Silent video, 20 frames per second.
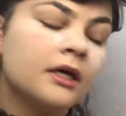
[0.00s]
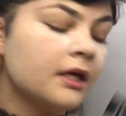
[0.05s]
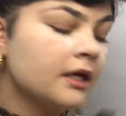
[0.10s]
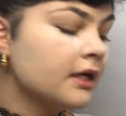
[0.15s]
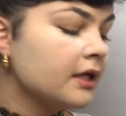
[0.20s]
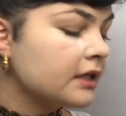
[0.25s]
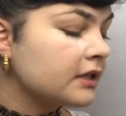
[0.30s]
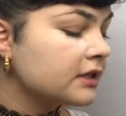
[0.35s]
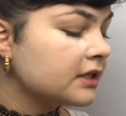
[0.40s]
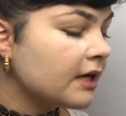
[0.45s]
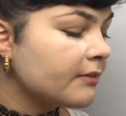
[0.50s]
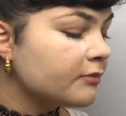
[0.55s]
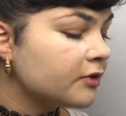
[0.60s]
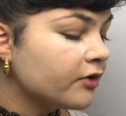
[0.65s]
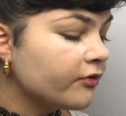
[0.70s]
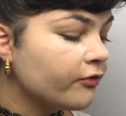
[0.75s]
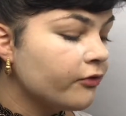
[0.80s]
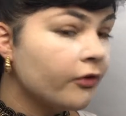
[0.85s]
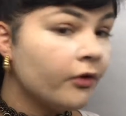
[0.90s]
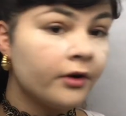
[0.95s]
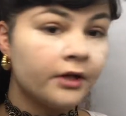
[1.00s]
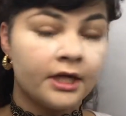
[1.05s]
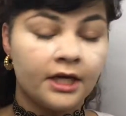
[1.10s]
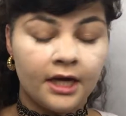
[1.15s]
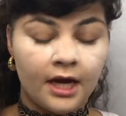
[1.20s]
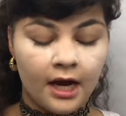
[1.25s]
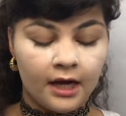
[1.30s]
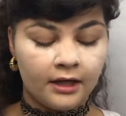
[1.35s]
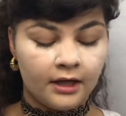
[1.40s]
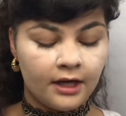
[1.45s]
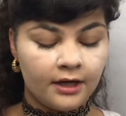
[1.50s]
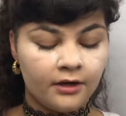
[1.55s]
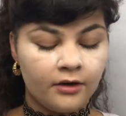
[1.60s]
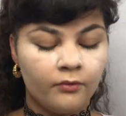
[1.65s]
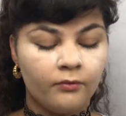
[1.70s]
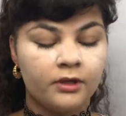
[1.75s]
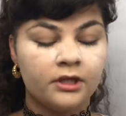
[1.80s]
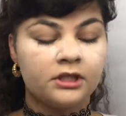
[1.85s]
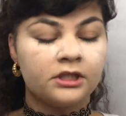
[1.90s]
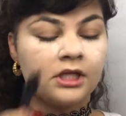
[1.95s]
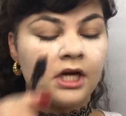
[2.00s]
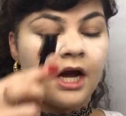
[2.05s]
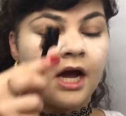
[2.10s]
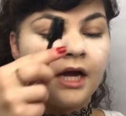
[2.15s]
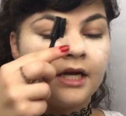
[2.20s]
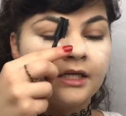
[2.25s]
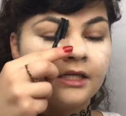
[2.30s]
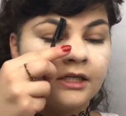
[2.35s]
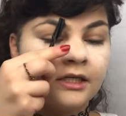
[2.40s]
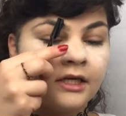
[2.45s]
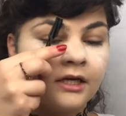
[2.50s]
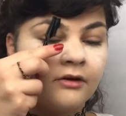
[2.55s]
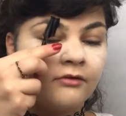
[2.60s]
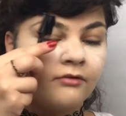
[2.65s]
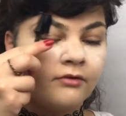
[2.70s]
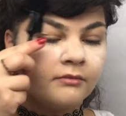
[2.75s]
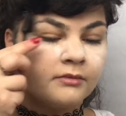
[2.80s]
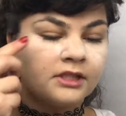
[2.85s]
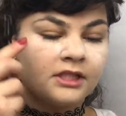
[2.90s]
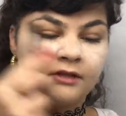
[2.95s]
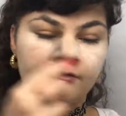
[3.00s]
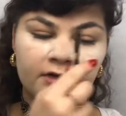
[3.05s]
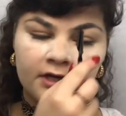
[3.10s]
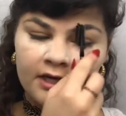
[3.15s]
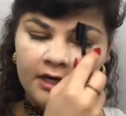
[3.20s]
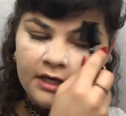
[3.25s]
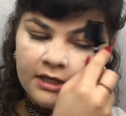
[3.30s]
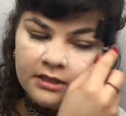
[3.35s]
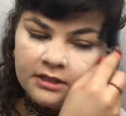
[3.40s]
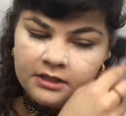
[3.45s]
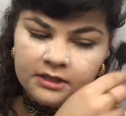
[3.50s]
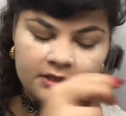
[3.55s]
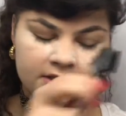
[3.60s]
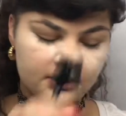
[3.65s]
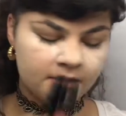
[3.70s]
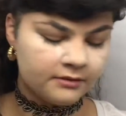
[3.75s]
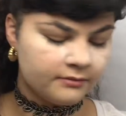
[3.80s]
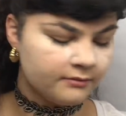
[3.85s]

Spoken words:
except for the highlighter, which I did get from CVS.